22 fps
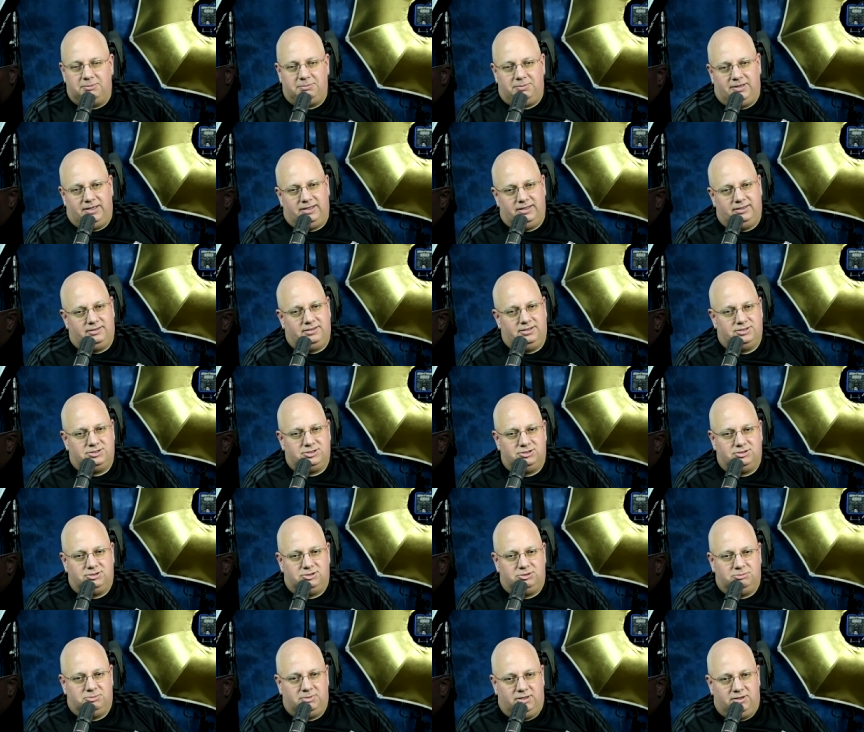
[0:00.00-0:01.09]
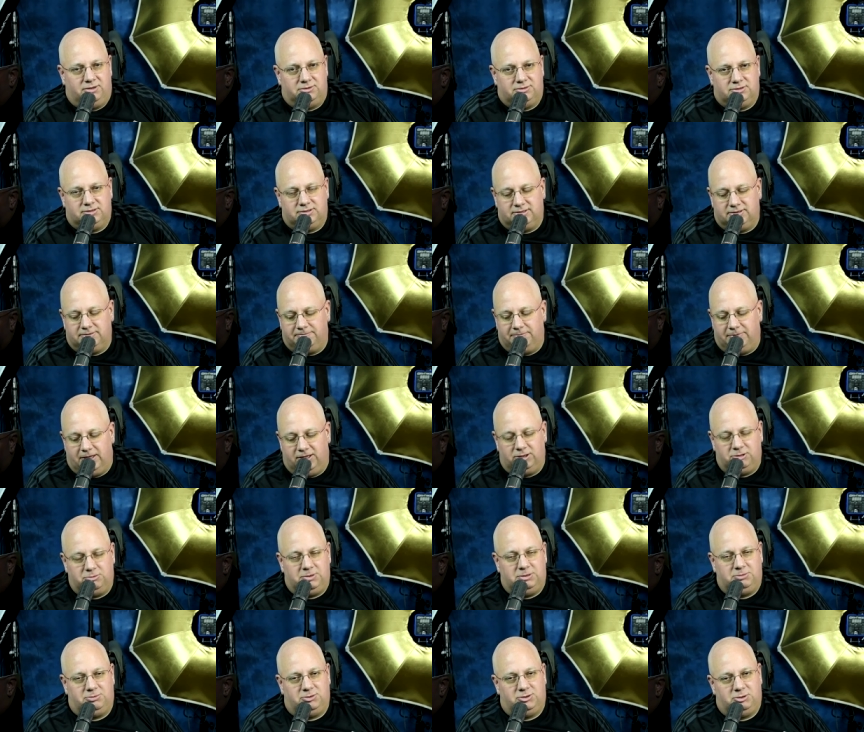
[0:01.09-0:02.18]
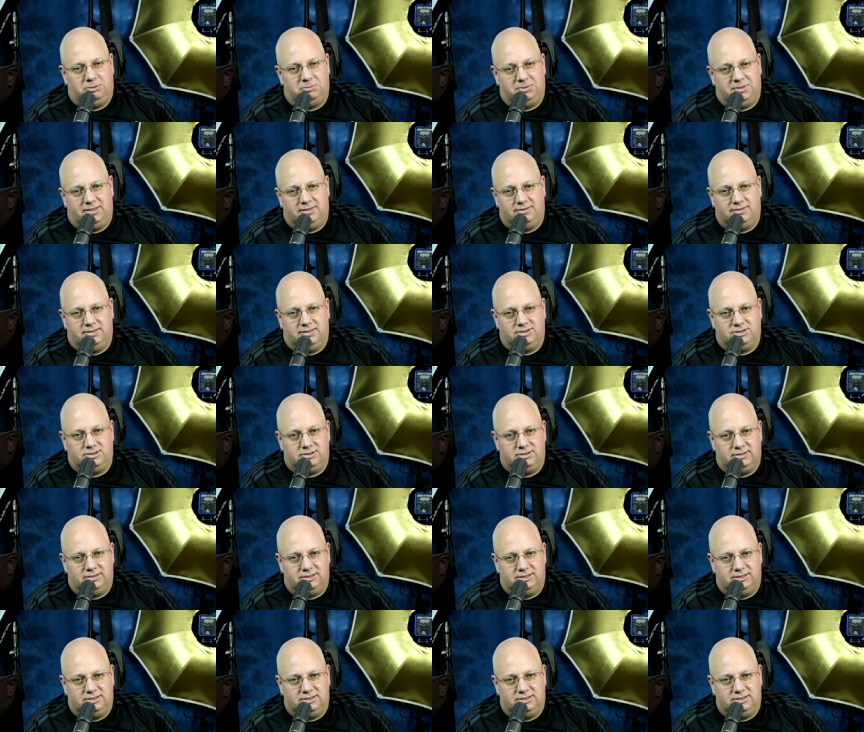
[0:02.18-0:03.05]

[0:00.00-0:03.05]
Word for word: I pay attention to most, other people don't pay attention to